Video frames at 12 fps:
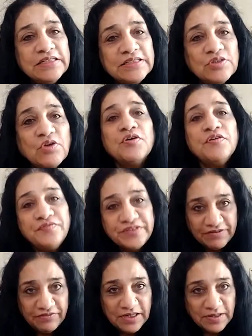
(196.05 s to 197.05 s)
it sort of
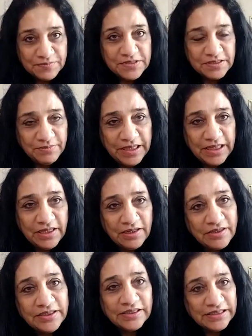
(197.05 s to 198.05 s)
developed in me
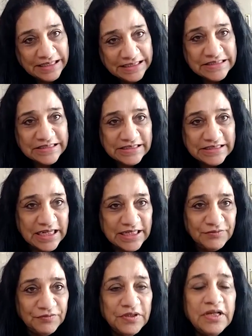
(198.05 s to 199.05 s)
a little later in
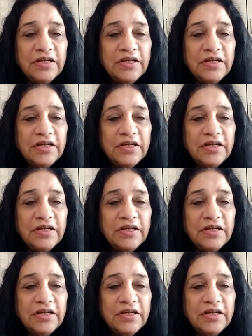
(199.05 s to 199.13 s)
life,